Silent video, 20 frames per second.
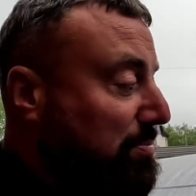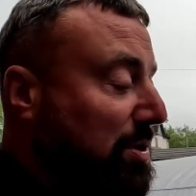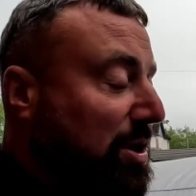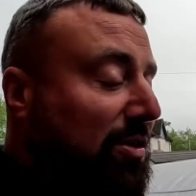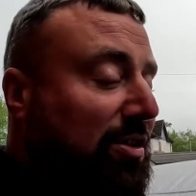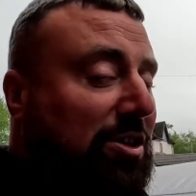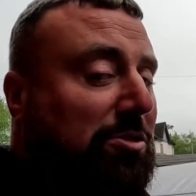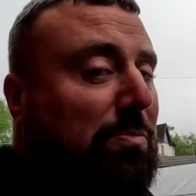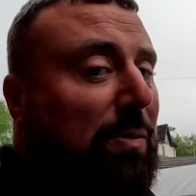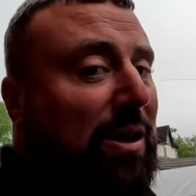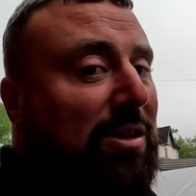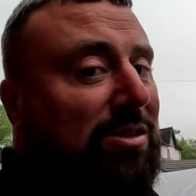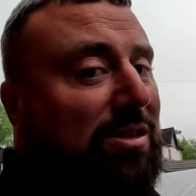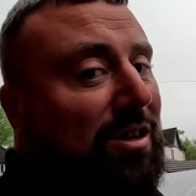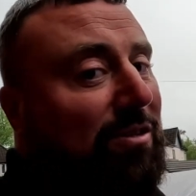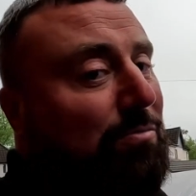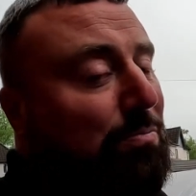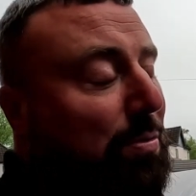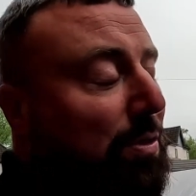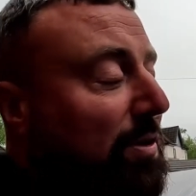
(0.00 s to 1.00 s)
more
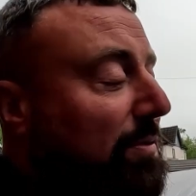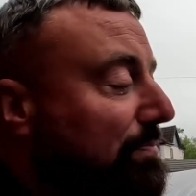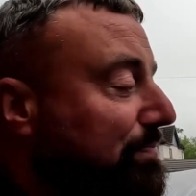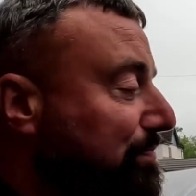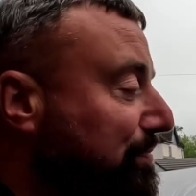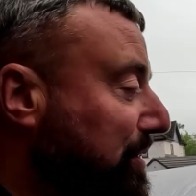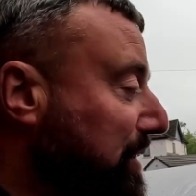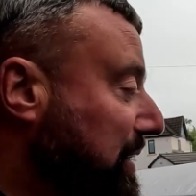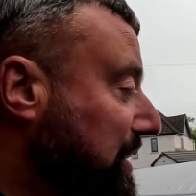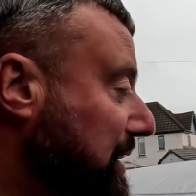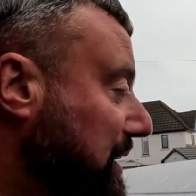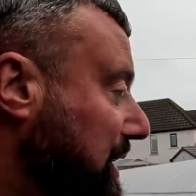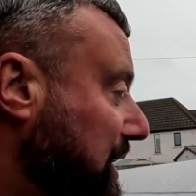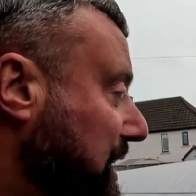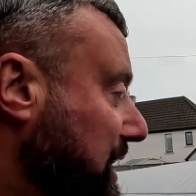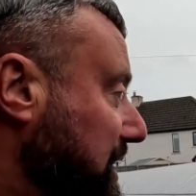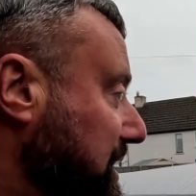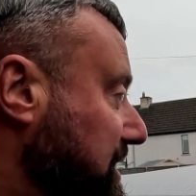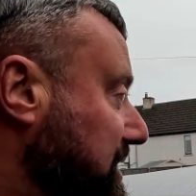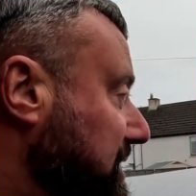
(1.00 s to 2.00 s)
expensive, but
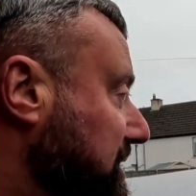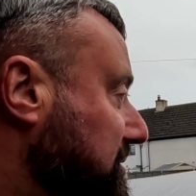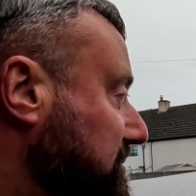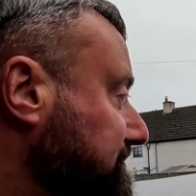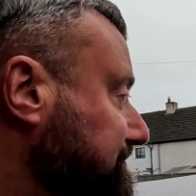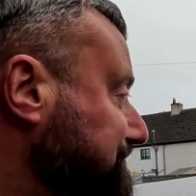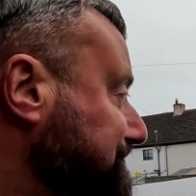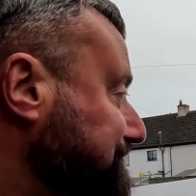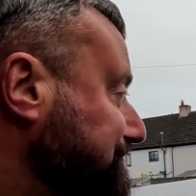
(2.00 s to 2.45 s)
you know,